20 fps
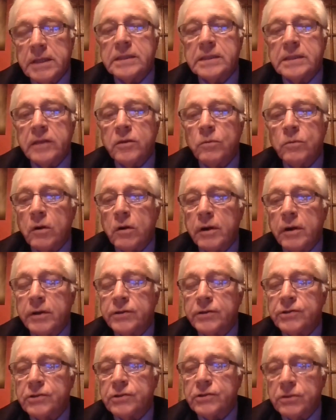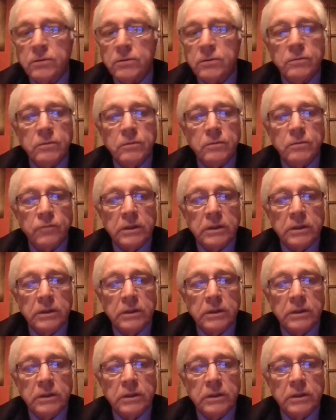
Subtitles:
extent that we're going to still